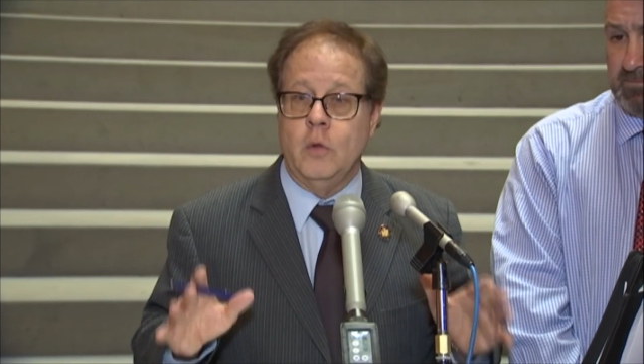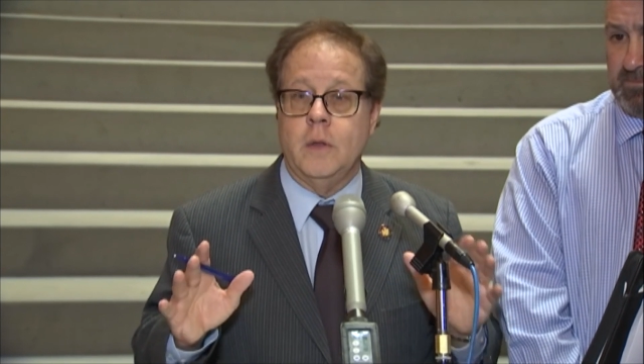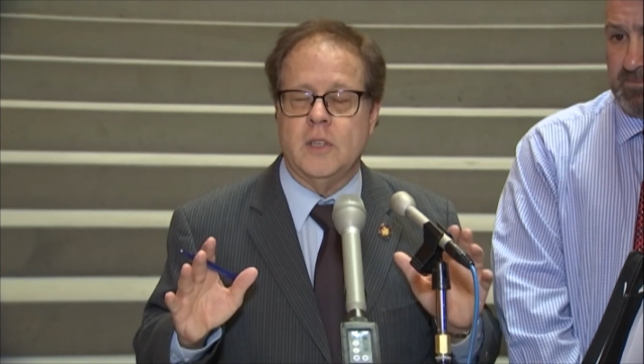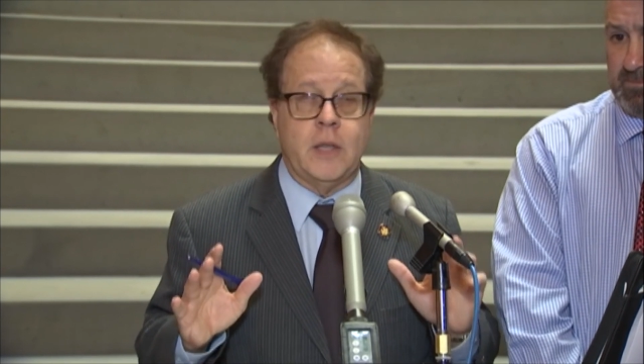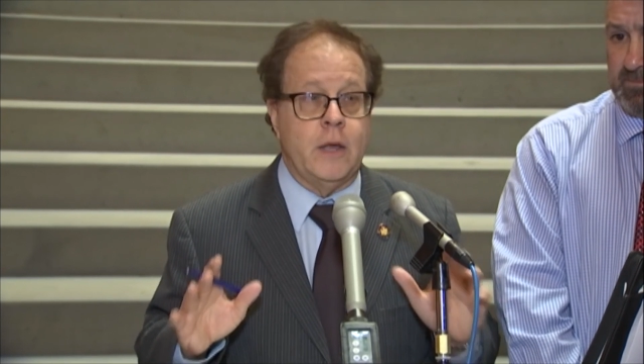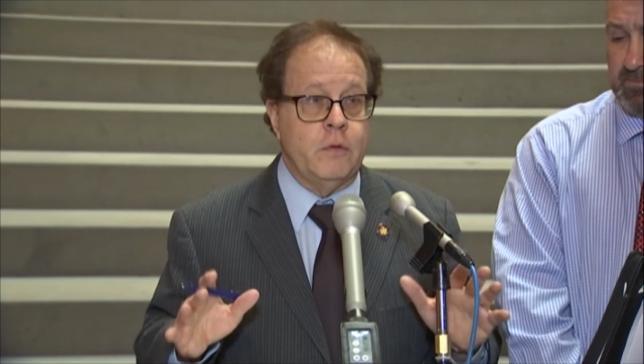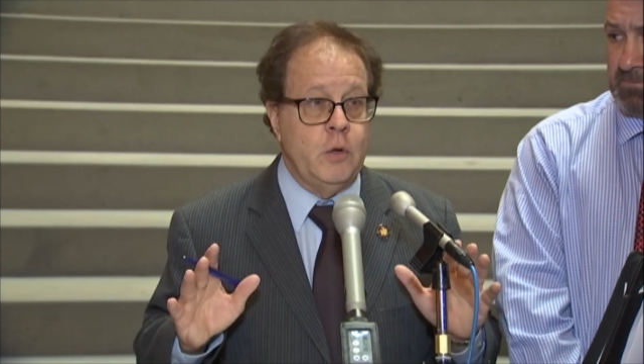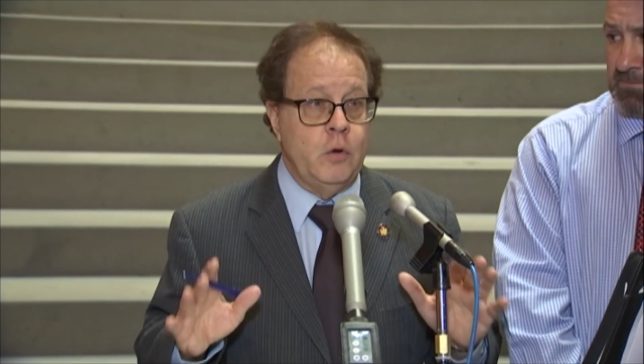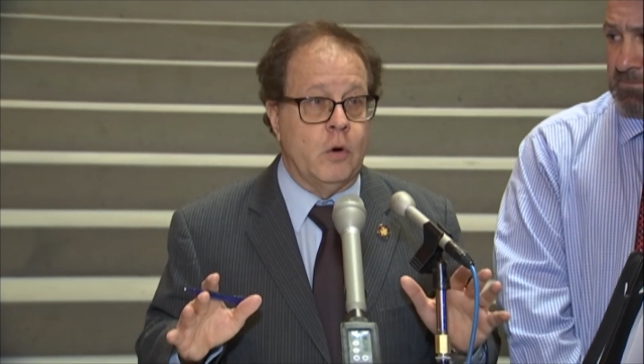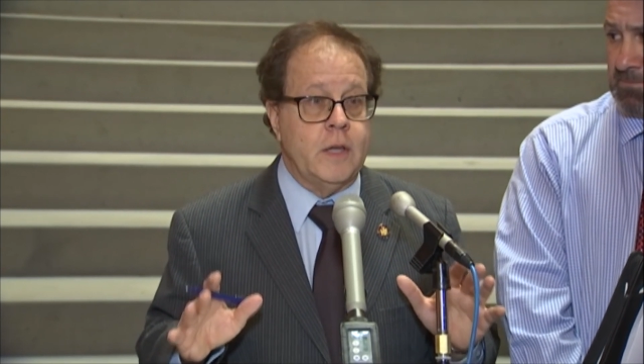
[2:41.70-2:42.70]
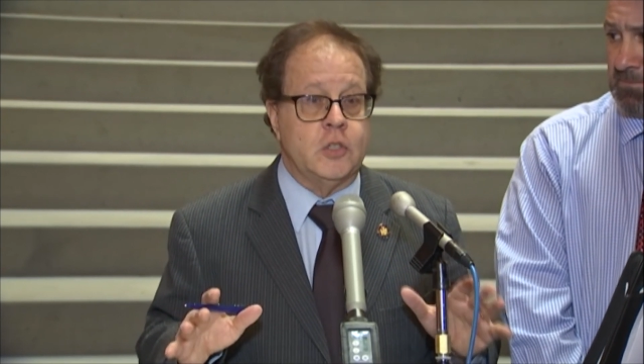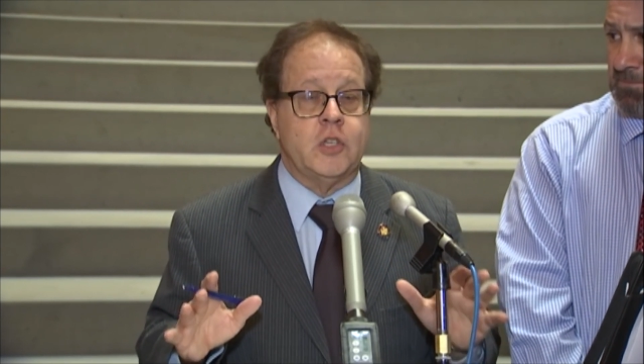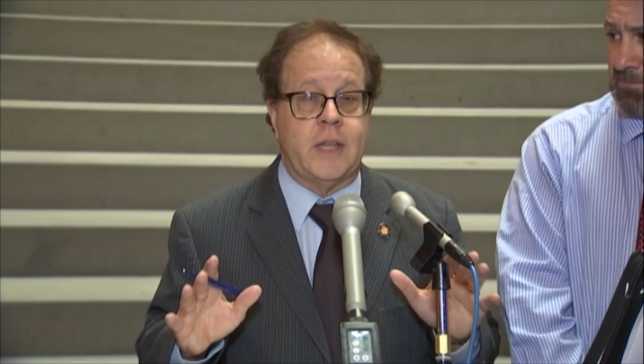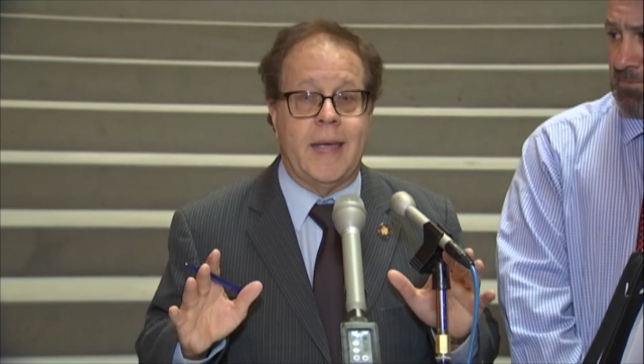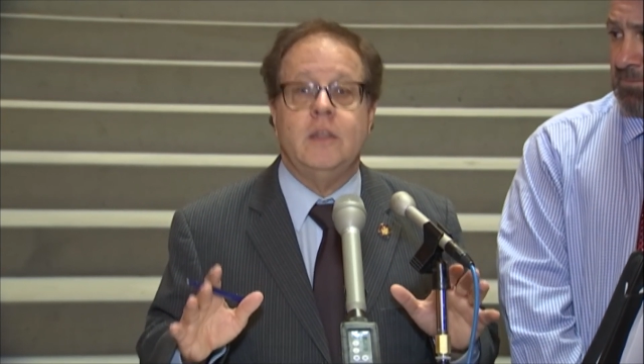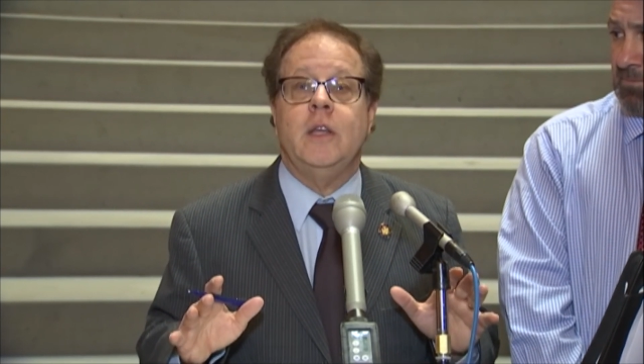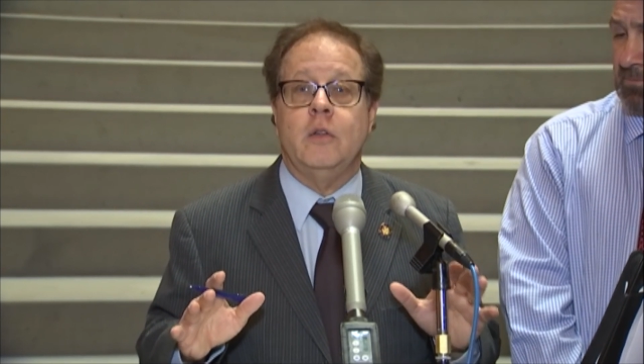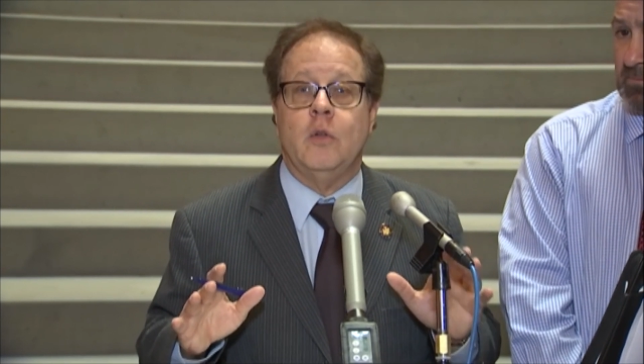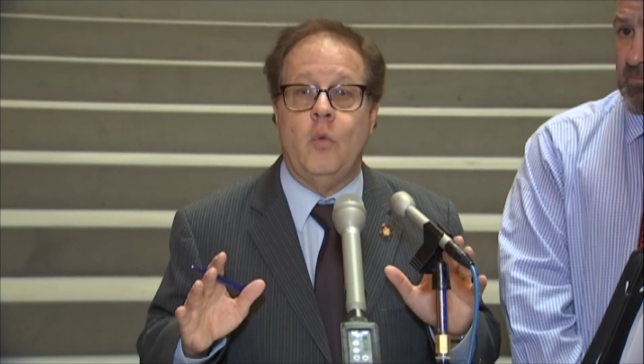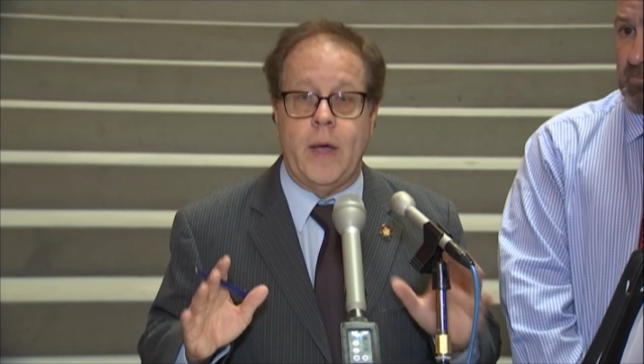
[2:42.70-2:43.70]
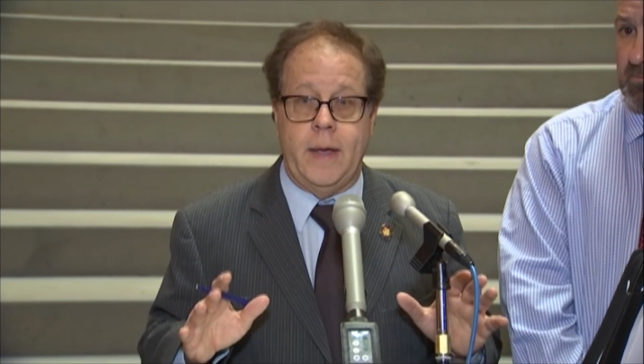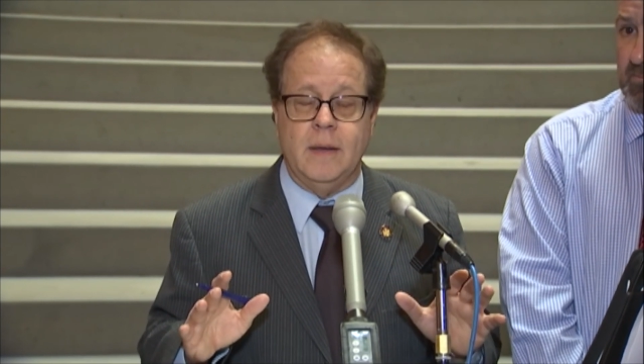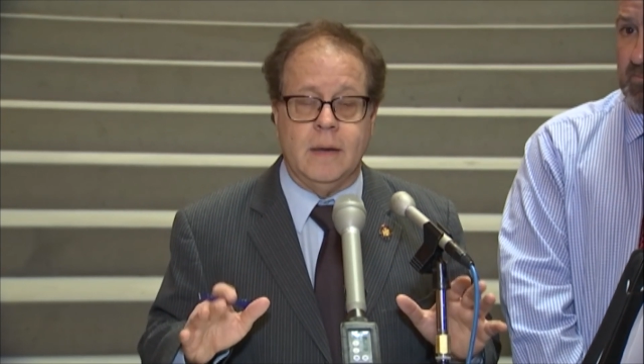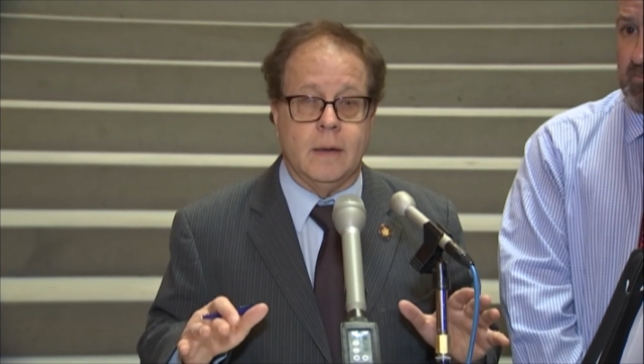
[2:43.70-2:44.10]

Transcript: The state of New York is standing in the way